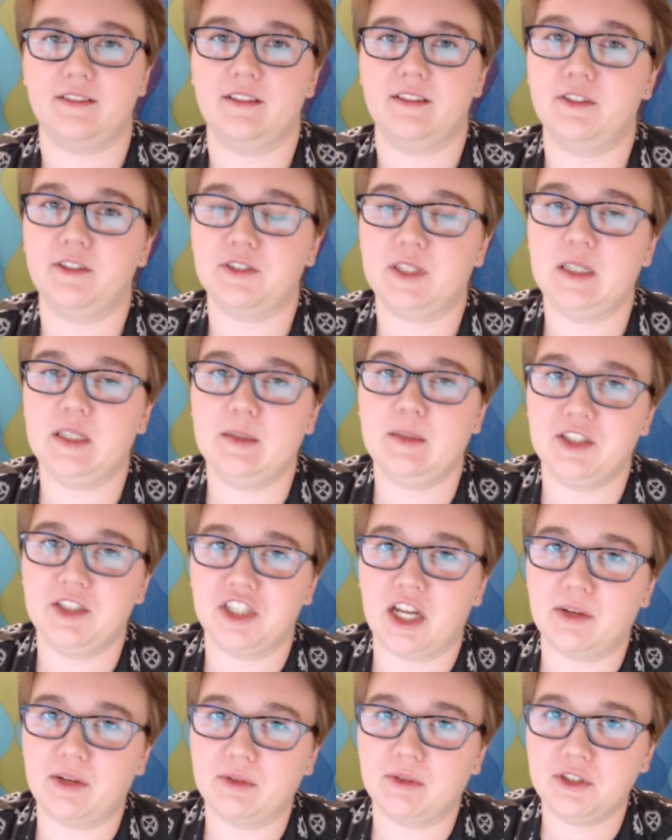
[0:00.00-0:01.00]
your team in
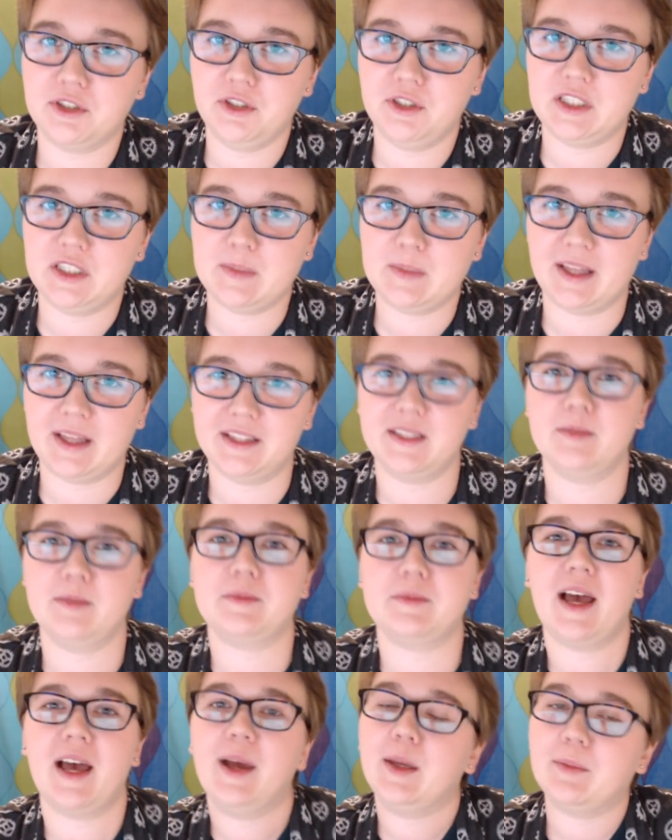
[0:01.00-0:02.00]
general should spend some
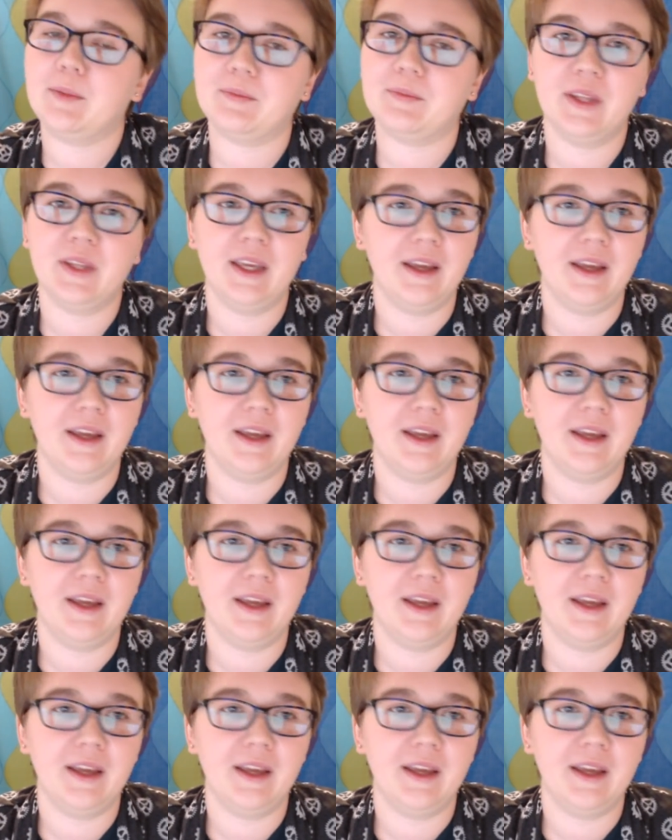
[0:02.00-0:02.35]
time